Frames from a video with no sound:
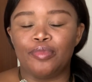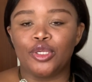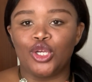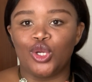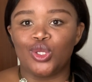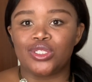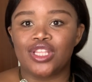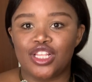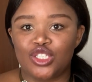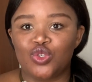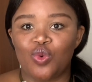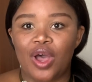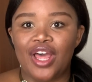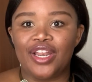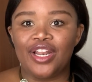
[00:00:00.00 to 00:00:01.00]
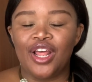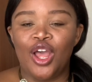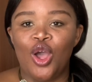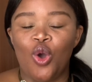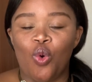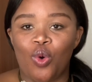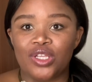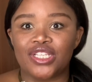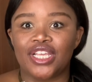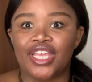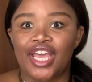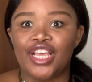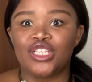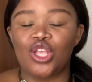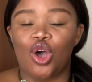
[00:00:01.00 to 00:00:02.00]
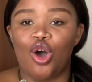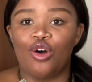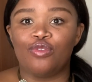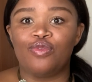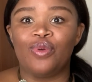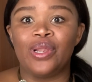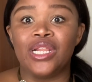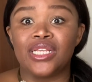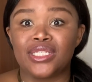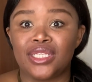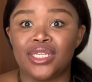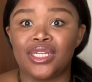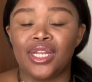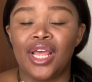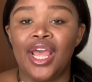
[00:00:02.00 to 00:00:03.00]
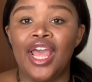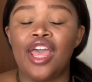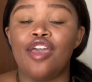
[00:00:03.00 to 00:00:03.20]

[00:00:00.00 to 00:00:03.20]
Because this one was a case of, listen,